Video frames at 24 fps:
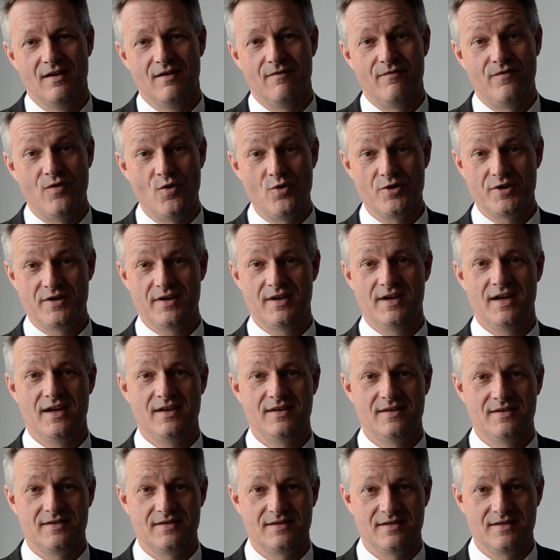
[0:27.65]

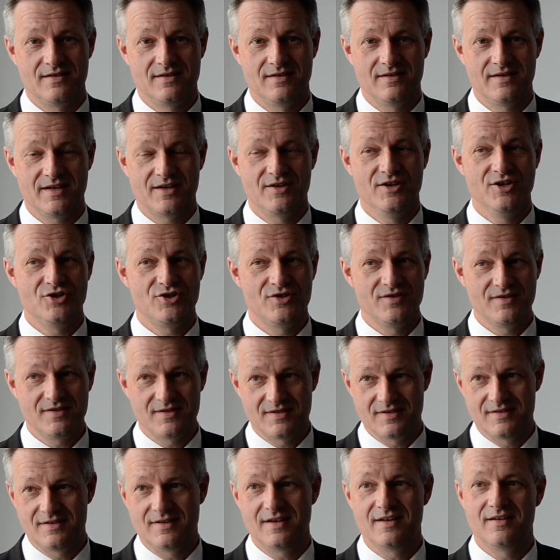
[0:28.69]
48
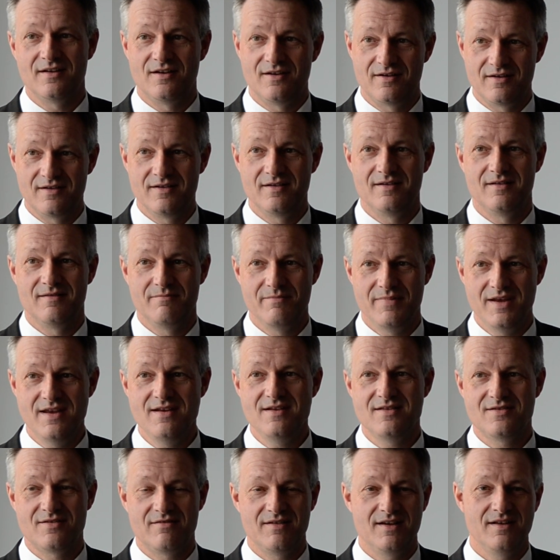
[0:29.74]
technicians that are
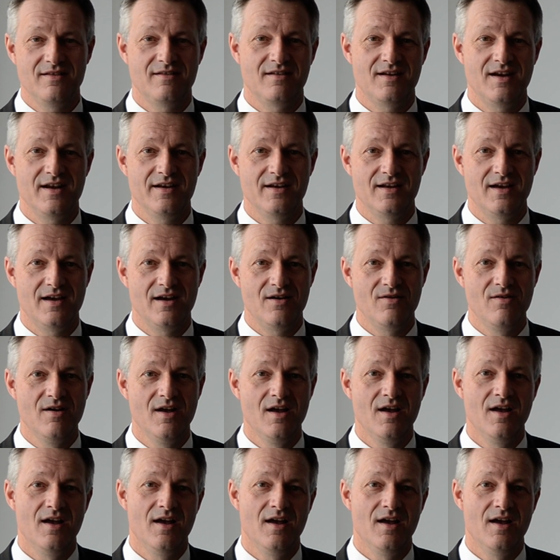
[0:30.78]
being trained right now,